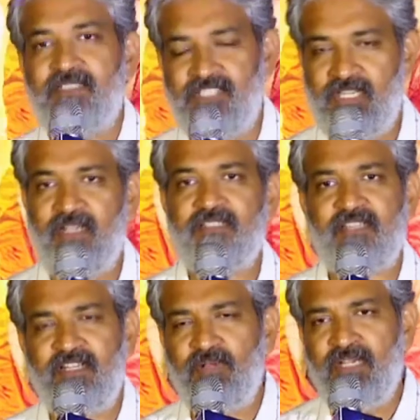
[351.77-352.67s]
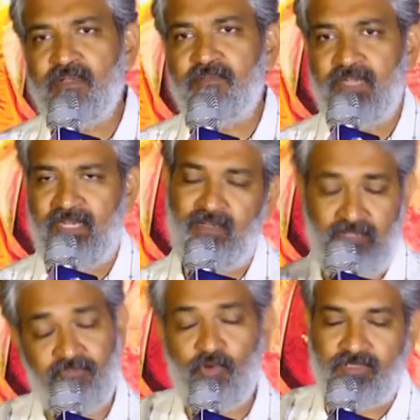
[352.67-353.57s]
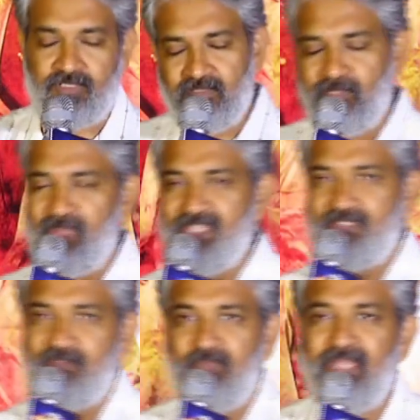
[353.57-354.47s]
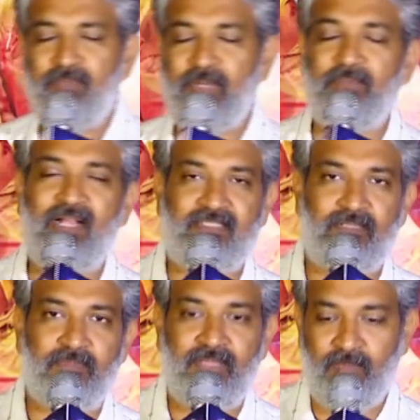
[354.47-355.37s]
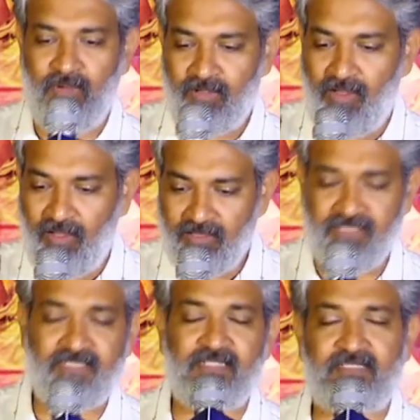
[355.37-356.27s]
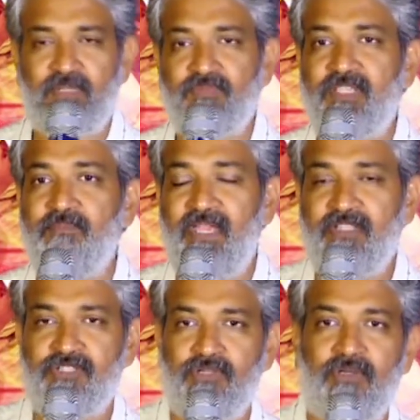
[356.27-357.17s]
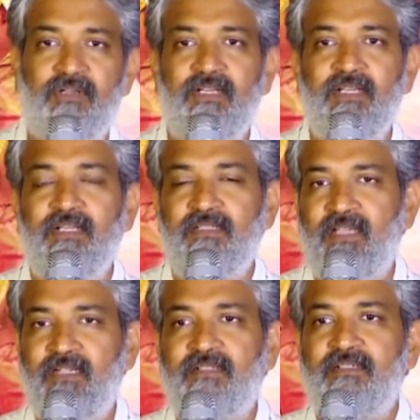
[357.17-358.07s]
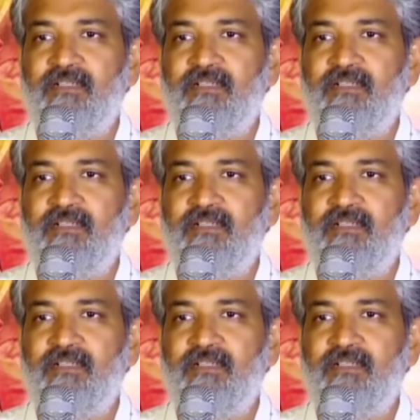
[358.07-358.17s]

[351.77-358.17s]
Jalastra, and of course the main Brahmastram, among all these astrams he made sure that